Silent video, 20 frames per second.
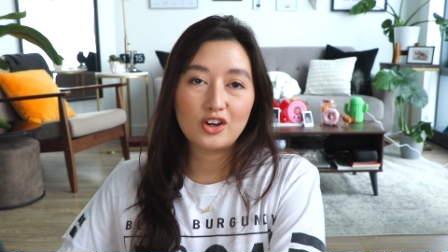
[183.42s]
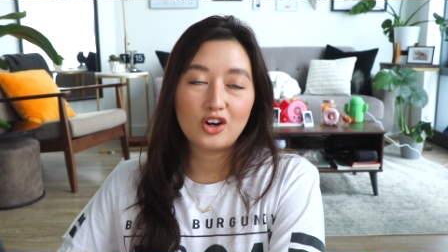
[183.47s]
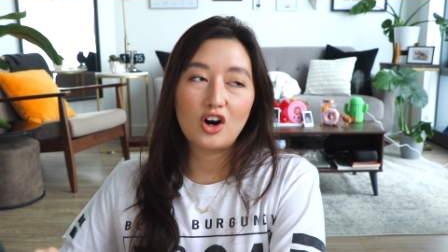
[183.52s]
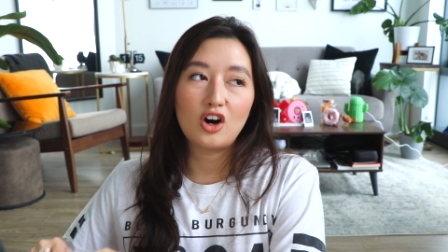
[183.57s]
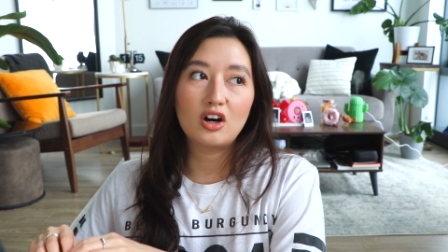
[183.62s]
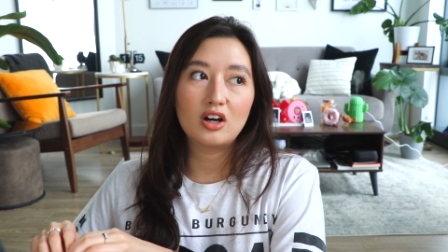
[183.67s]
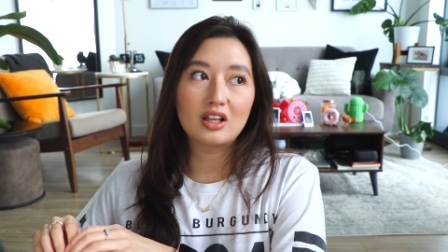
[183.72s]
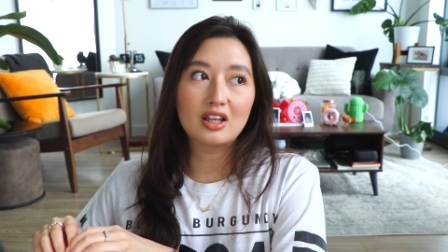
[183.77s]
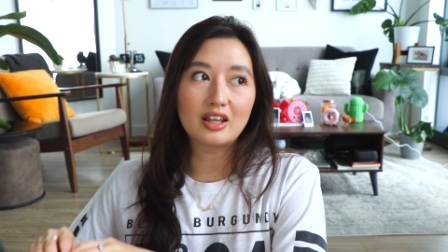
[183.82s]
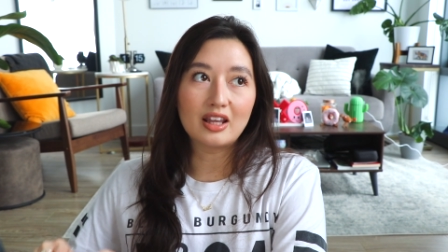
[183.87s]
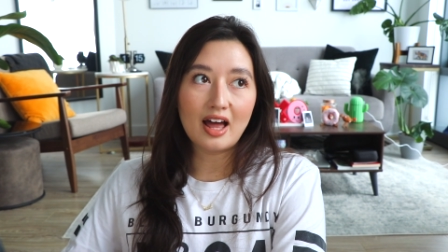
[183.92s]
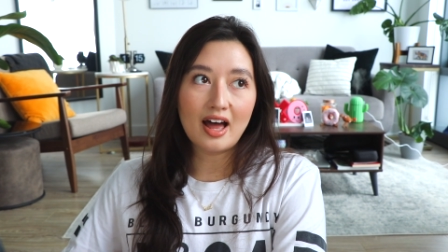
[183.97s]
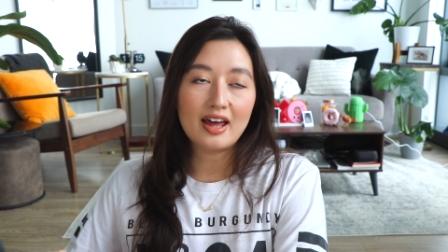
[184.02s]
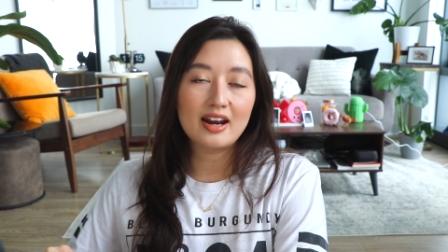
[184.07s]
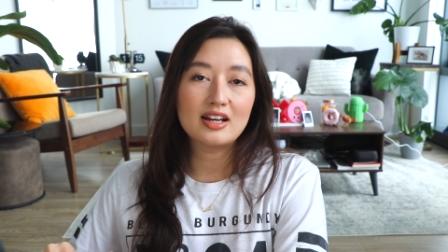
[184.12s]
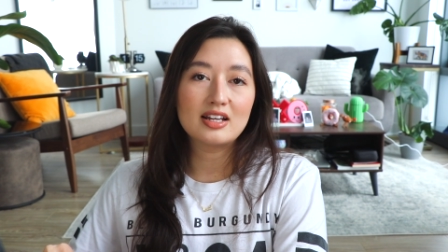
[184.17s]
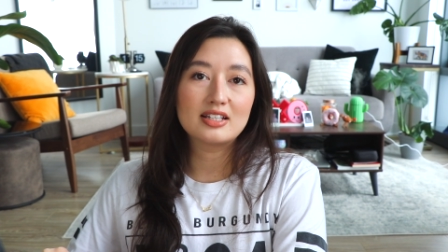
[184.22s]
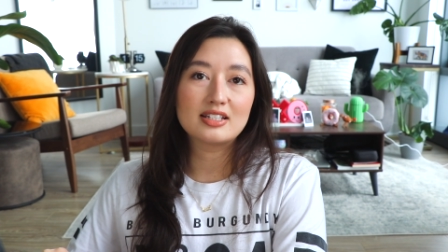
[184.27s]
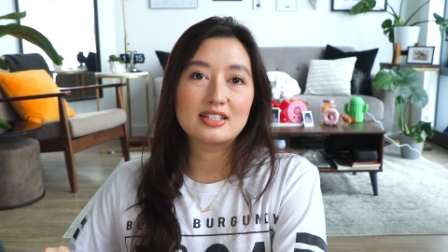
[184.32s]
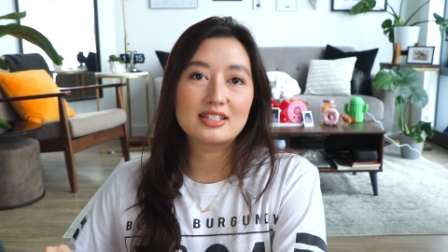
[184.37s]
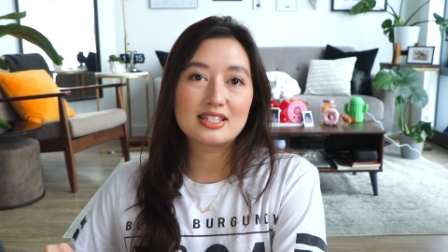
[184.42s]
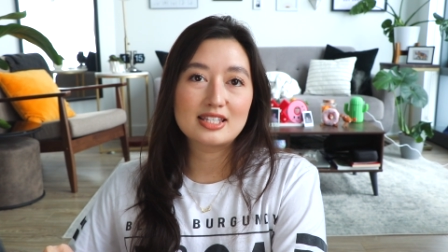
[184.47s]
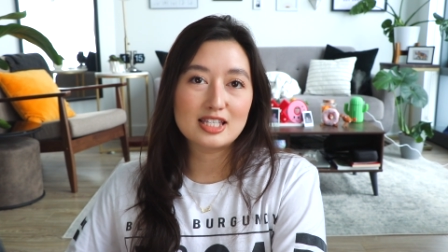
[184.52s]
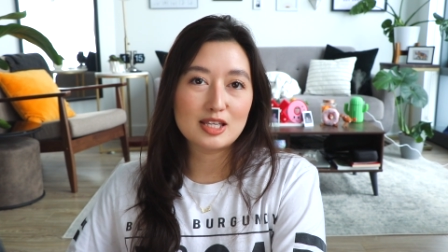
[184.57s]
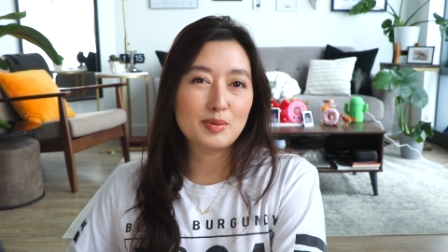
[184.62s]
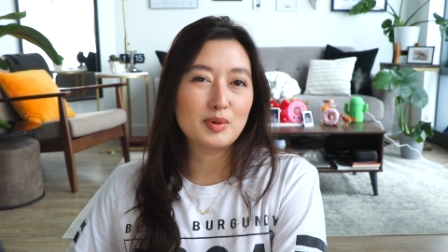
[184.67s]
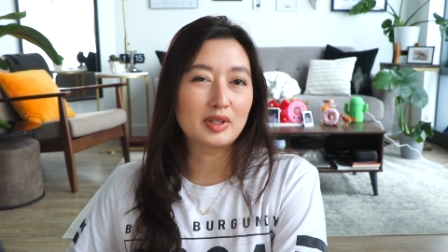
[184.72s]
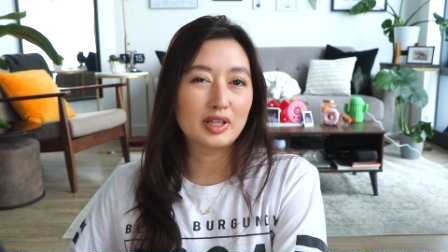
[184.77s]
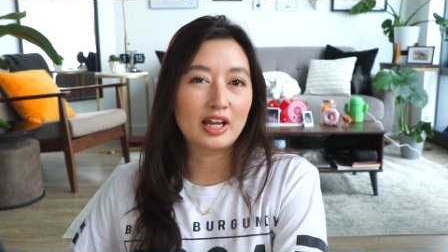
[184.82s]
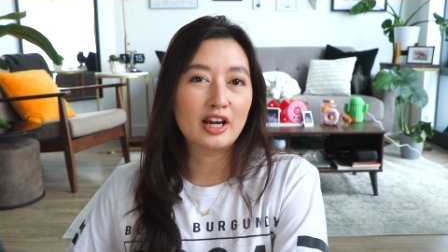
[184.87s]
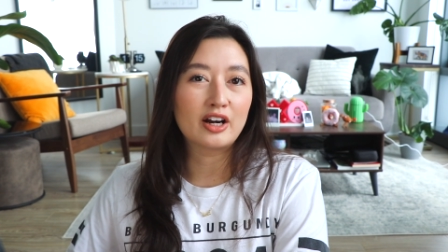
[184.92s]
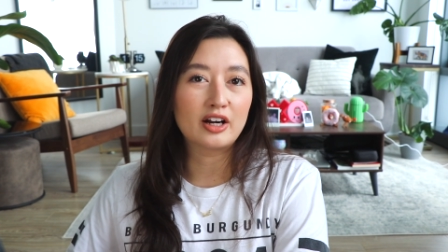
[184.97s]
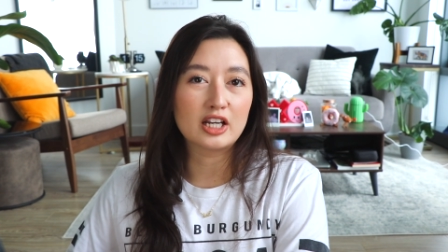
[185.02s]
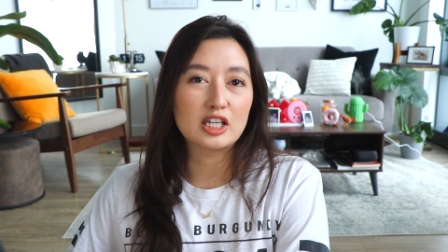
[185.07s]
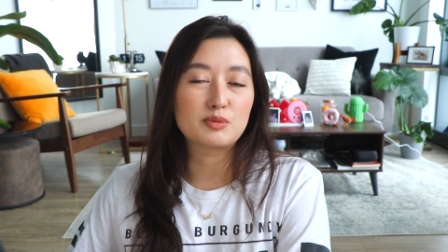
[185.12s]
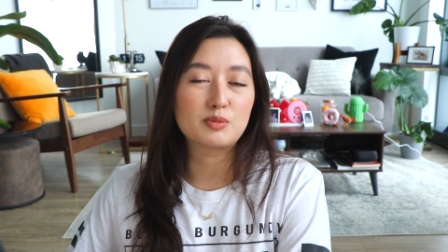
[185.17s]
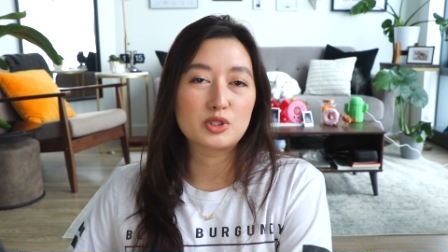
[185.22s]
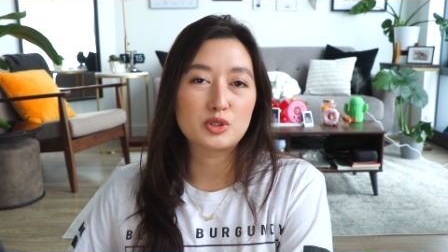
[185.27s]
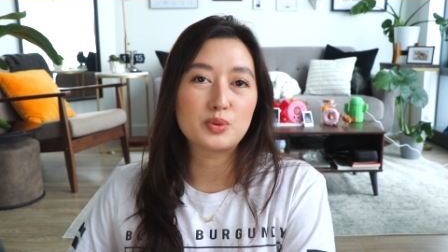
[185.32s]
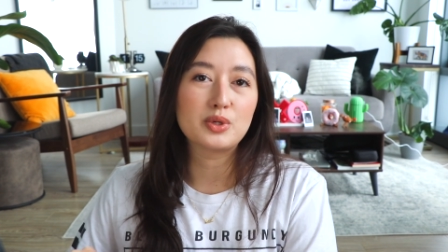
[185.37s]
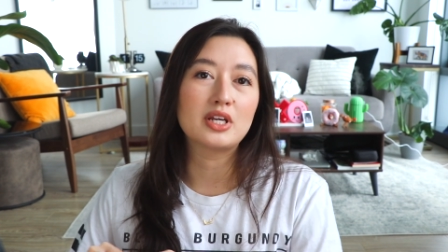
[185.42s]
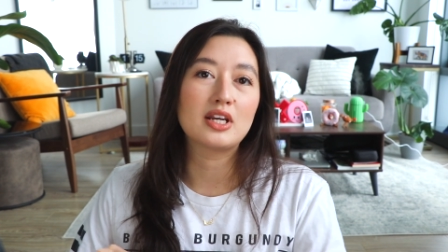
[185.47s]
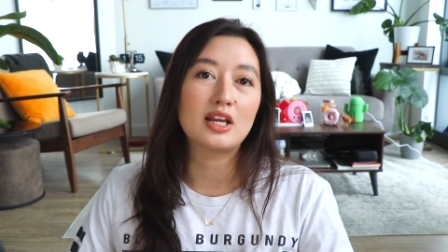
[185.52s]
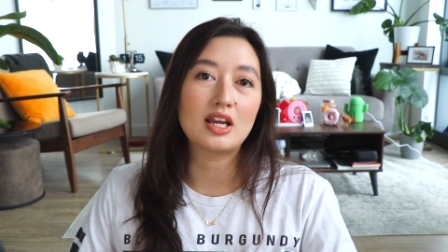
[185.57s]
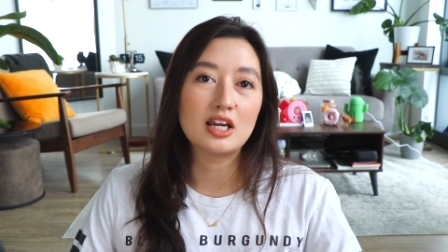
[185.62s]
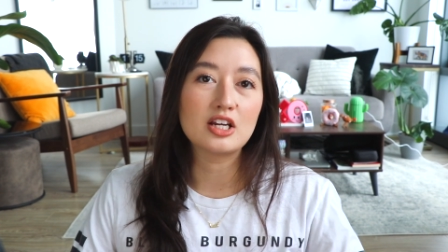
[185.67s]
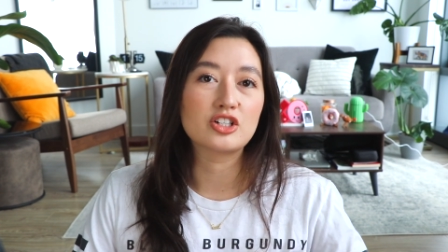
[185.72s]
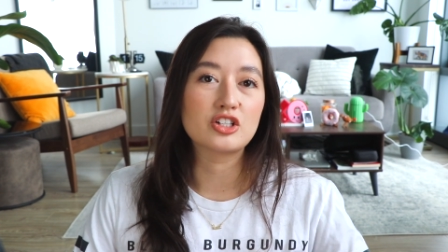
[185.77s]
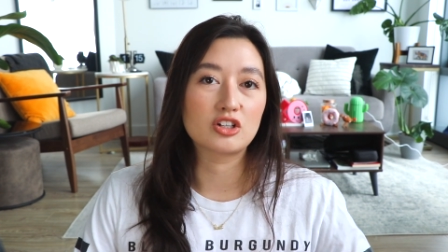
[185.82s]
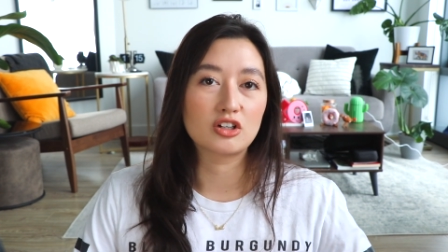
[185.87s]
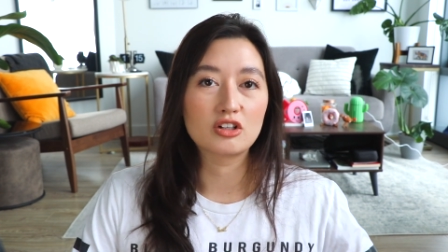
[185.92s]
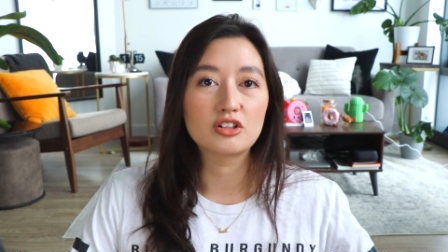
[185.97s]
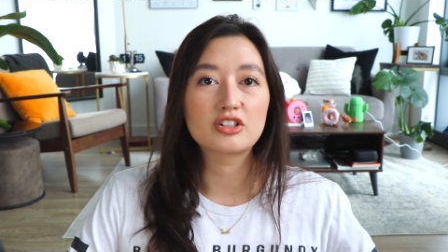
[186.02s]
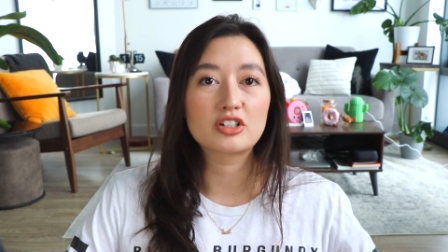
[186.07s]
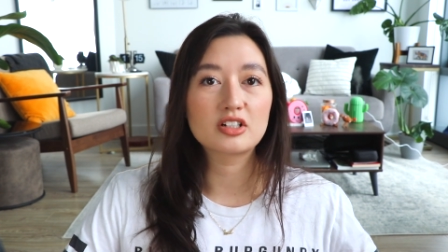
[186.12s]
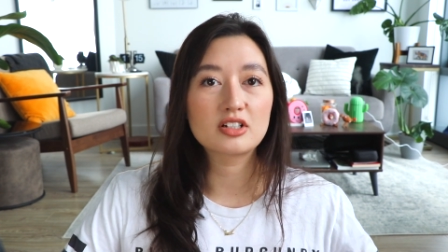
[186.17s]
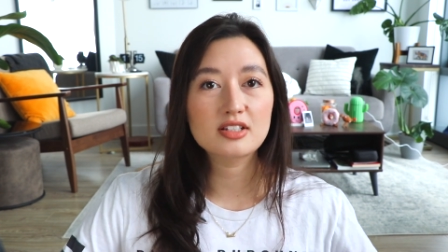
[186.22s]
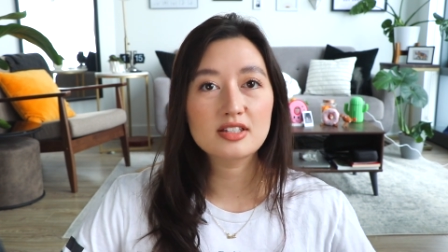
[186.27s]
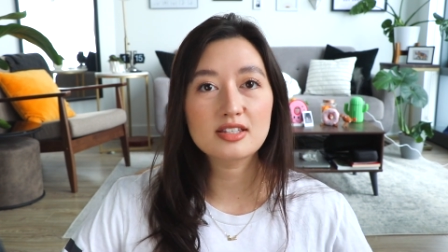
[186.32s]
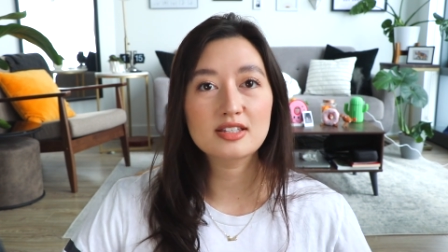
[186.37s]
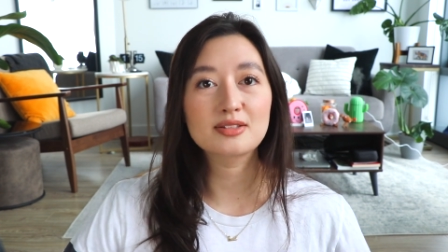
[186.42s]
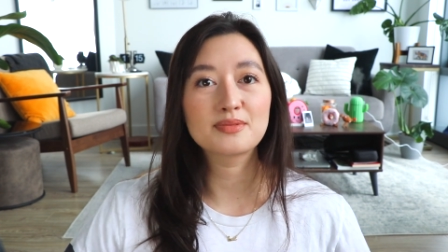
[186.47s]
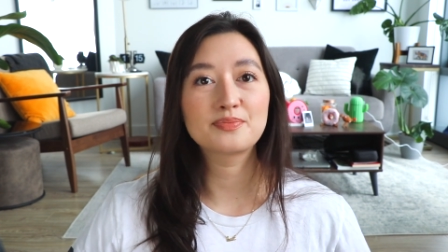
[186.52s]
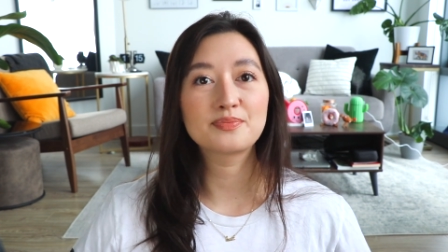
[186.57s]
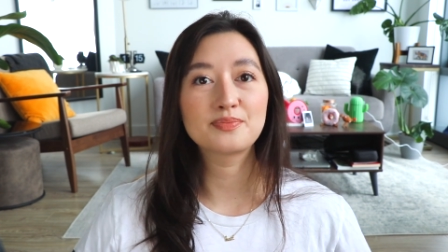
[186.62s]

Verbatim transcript: there are a lot of similarities between Asian cultures.